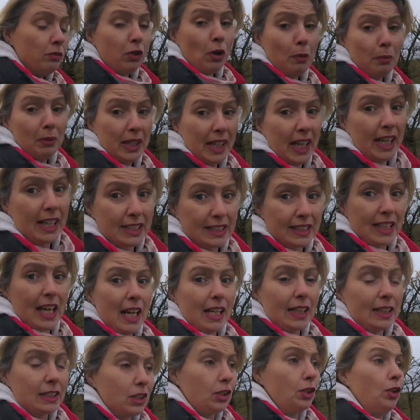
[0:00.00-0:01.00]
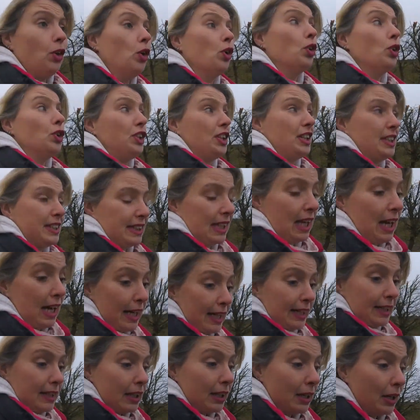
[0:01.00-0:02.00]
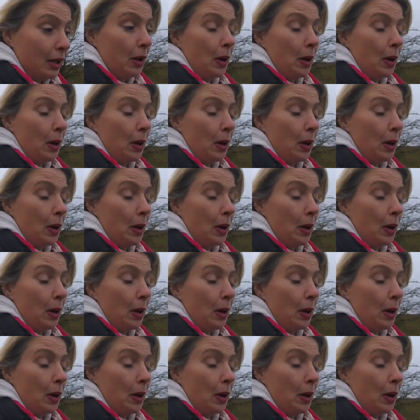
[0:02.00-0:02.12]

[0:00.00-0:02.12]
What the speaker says: from the exact other side.